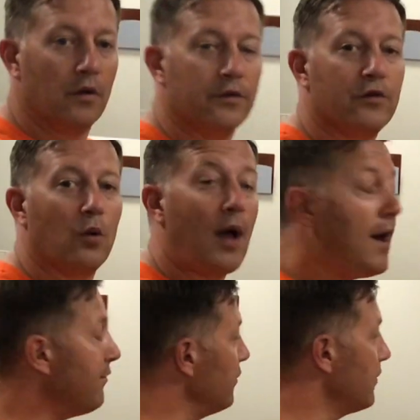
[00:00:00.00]
So
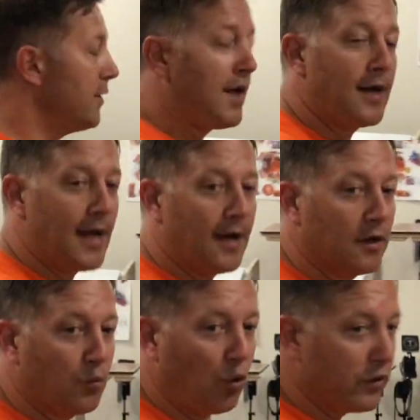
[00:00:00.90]
after the
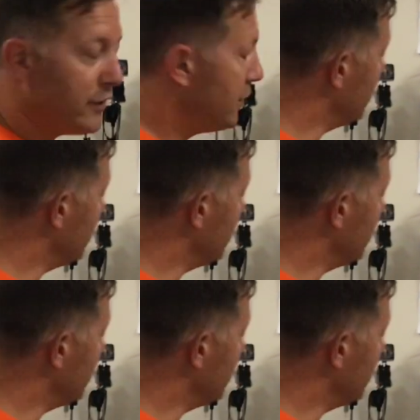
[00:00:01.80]
didactic portion, the